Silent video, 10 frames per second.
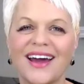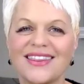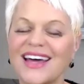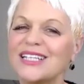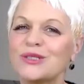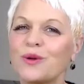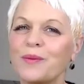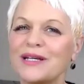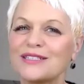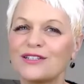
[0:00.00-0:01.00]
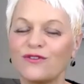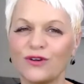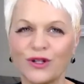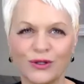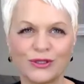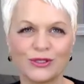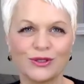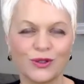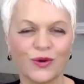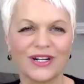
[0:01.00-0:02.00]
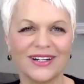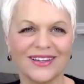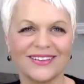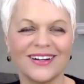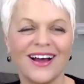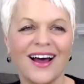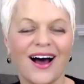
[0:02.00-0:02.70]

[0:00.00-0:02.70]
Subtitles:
and that's what makes us feel closer to one another.